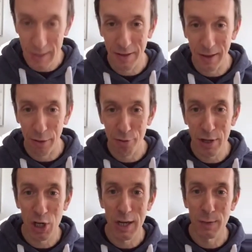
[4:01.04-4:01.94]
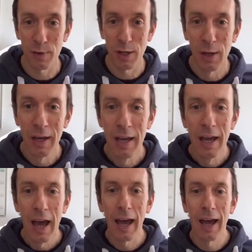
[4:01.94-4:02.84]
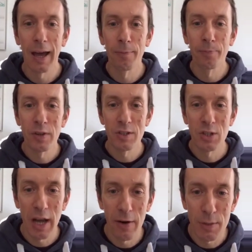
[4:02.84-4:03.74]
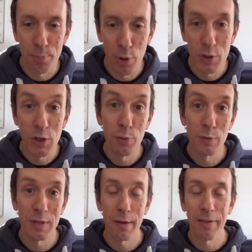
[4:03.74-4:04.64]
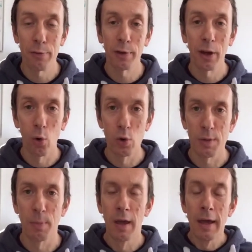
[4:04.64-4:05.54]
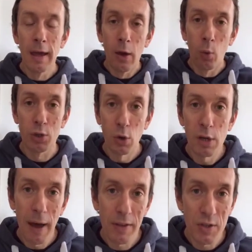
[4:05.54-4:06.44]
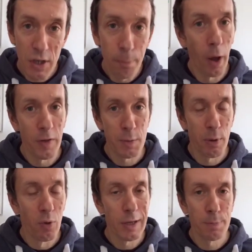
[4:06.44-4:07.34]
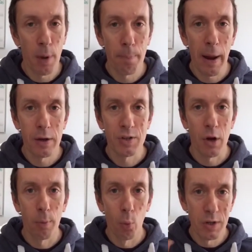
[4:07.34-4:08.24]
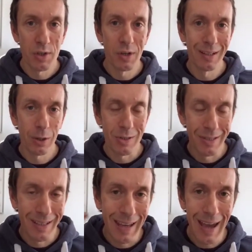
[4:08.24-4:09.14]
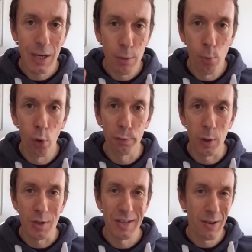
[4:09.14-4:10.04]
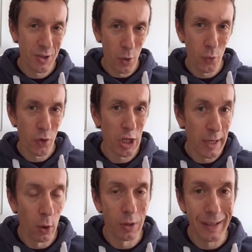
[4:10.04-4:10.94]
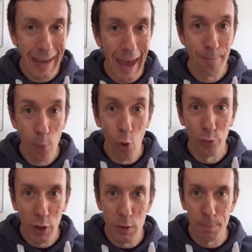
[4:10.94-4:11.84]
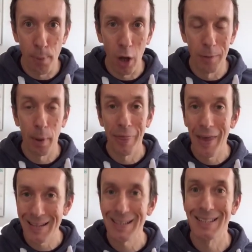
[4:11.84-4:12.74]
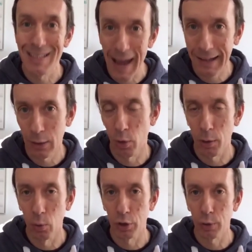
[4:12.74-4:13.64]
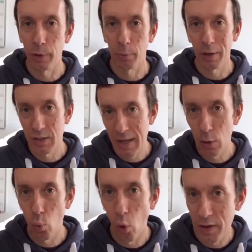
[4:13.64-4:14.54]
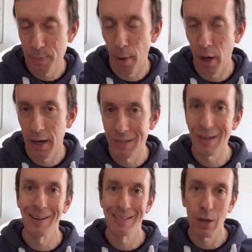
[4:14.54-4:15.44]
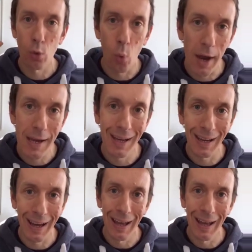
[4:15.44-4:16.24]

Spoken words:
I think, 3 shares for you. Sajarius Bruce, new from South Africa, awesome. We're talking about this new button that's been released by Periscope, and what it's going to do is going to get you more viewers. Now, it's not officially called a Get More Viewers button, but that's exactly what it will do for you. I'm going to tell you what this button is. I'm going to tell you where you can get it.